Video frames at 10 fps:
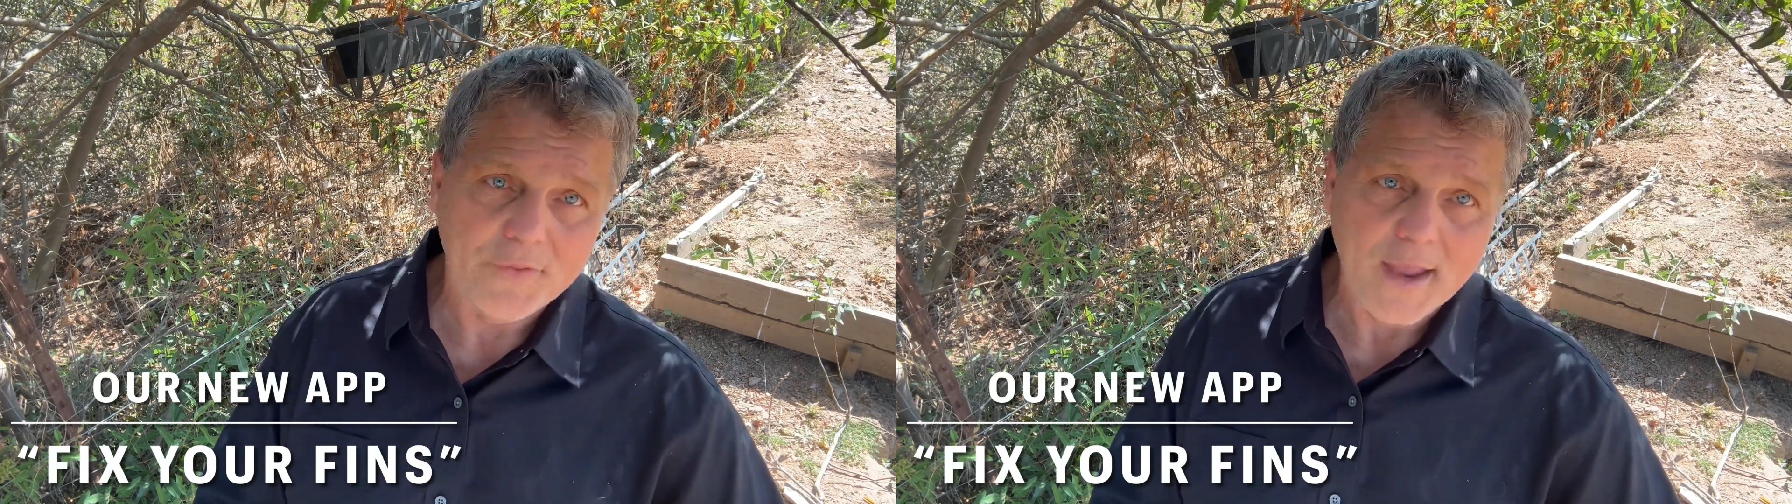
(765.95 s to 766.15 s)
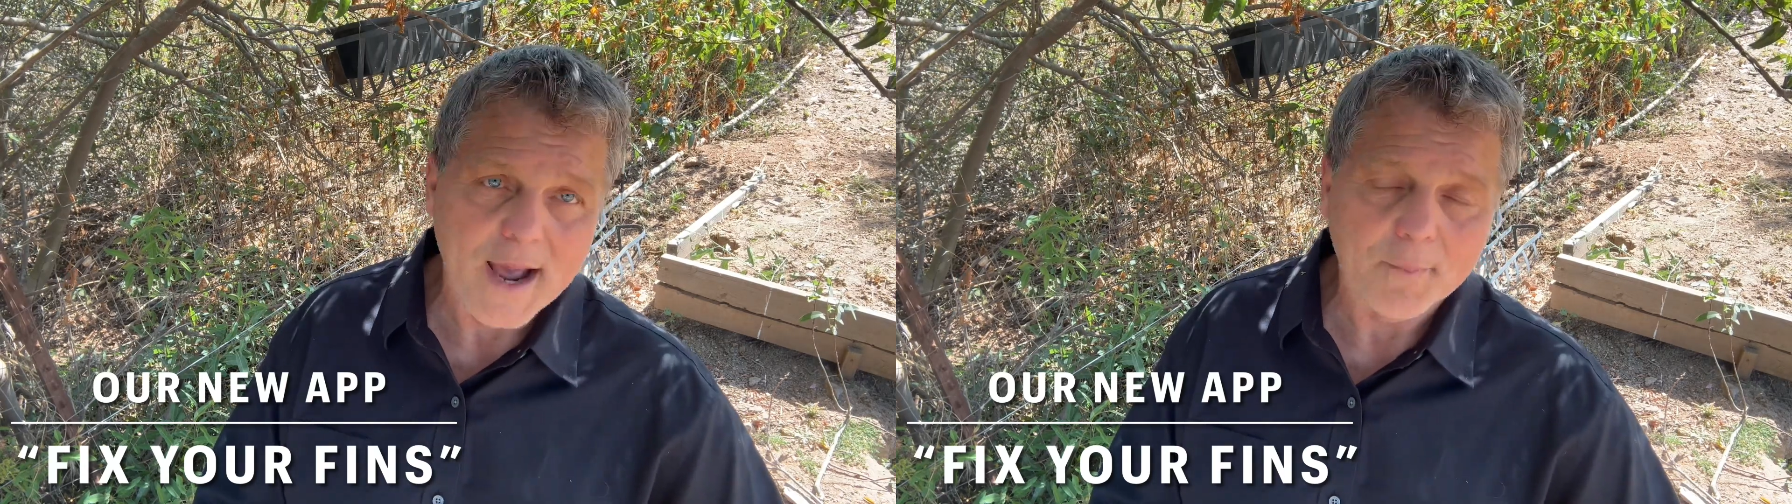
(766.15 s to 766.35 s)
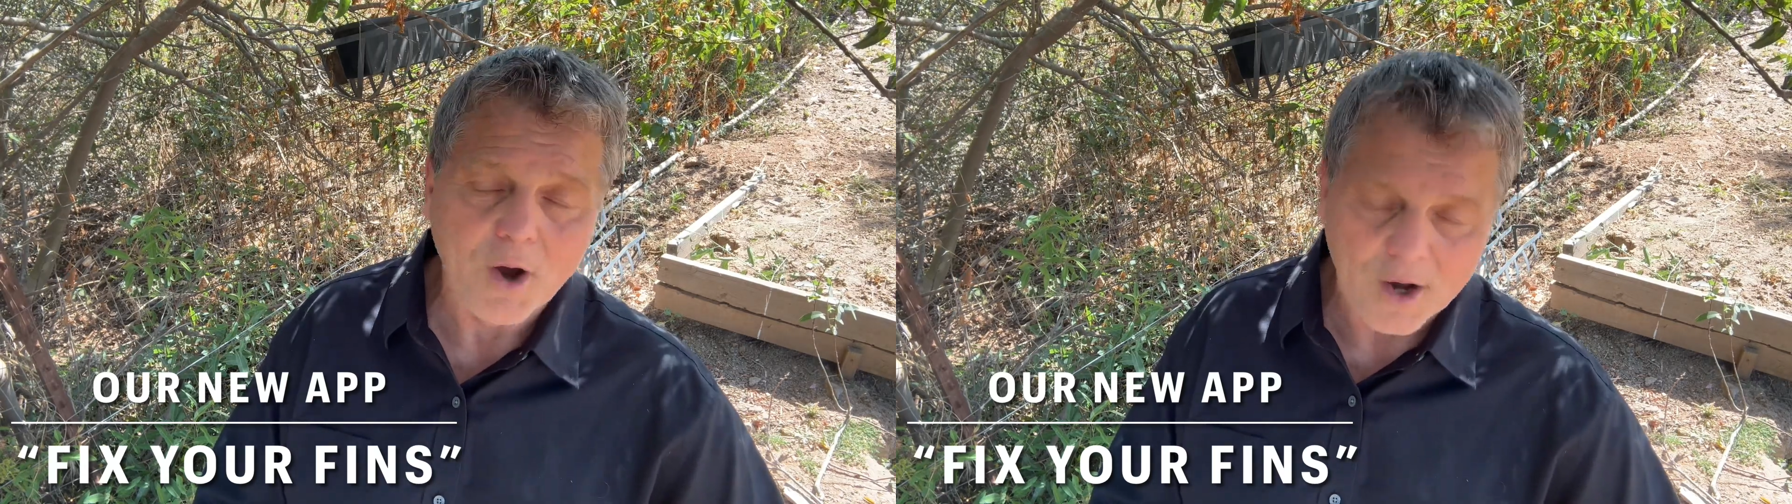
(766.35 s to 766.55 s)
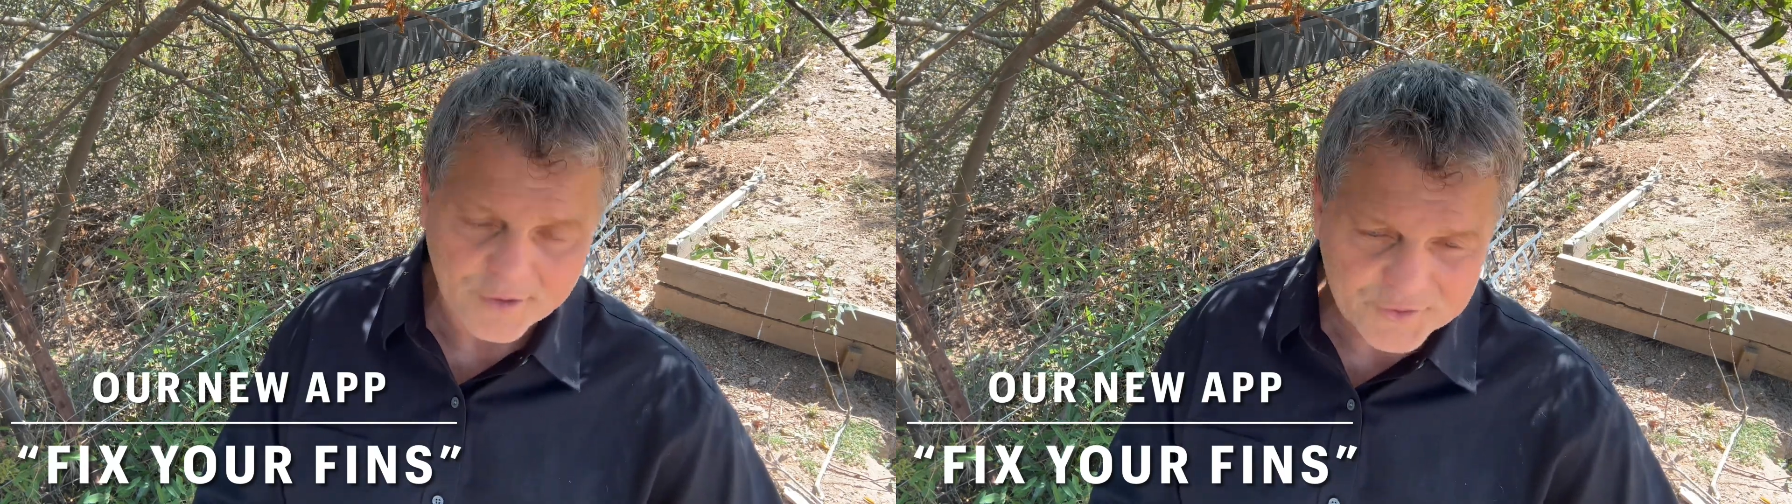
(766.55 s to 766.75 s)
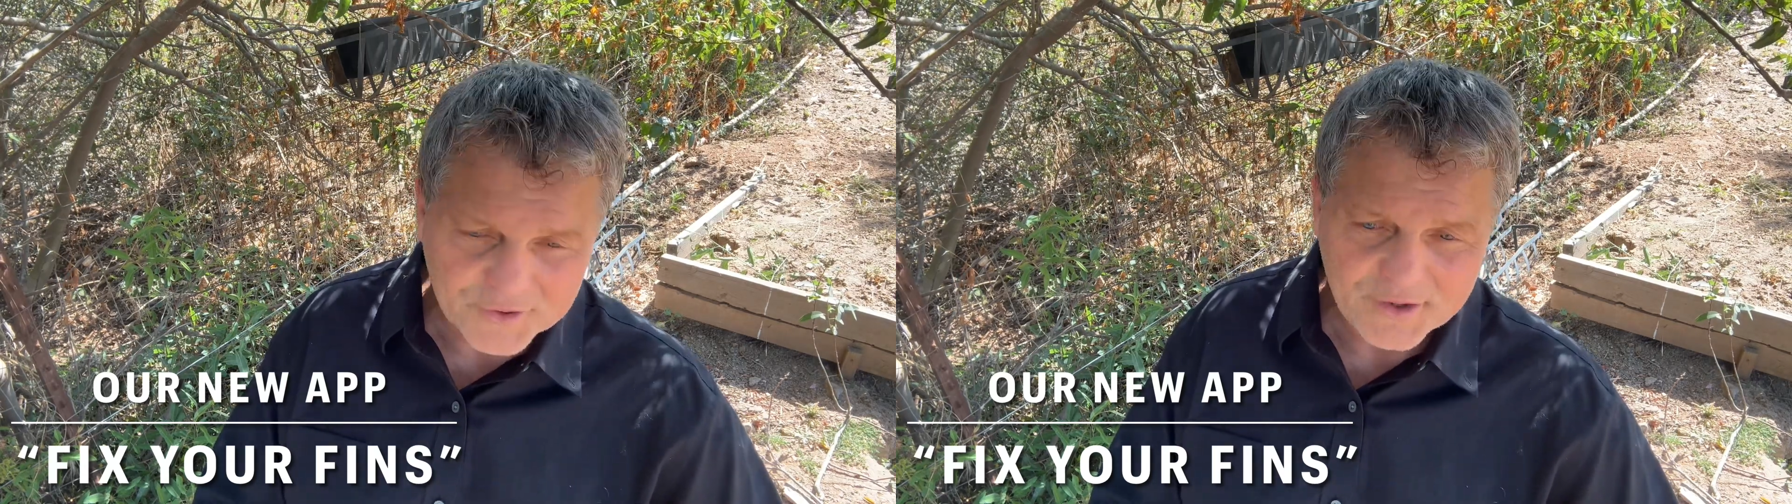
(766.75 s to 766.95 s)
the app,
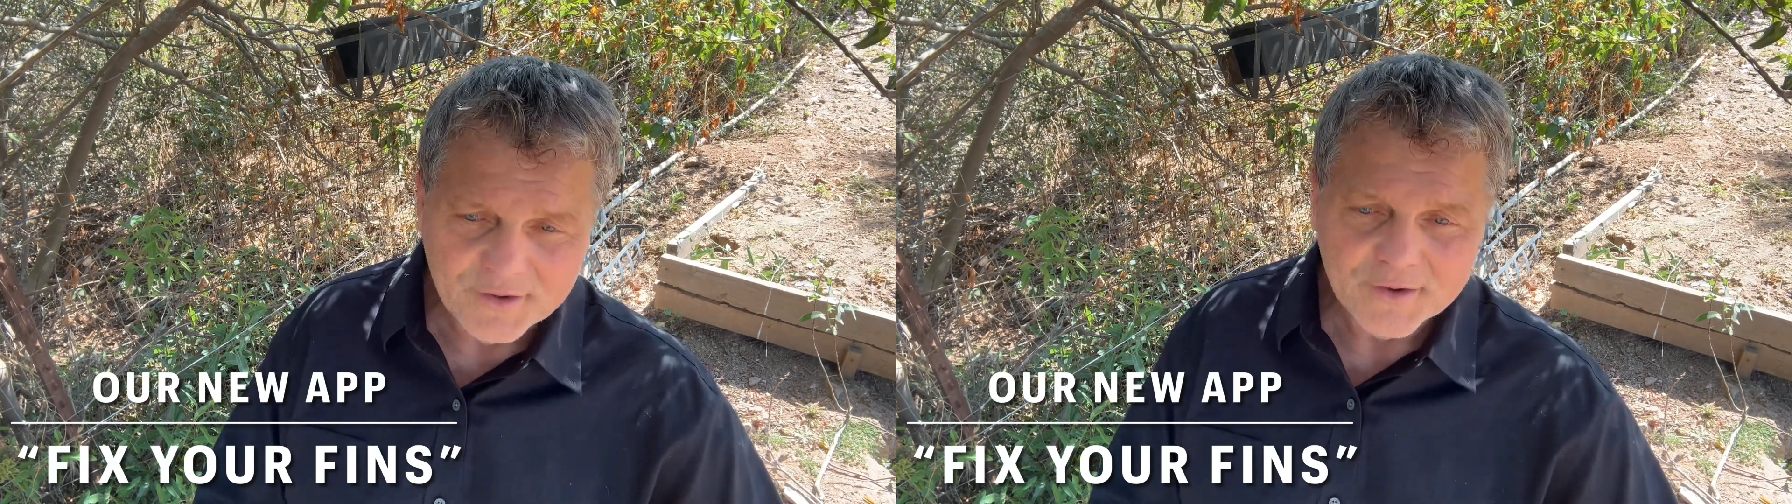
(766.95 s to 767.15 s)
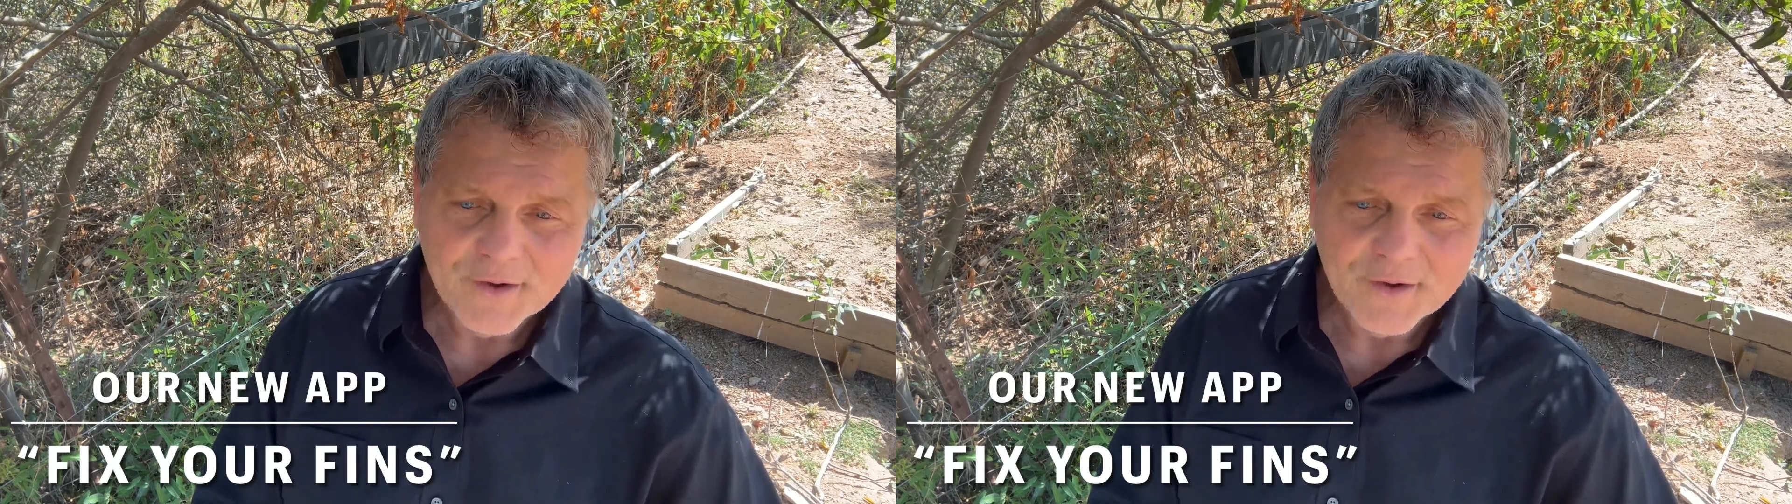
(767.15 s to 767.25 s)
honestly,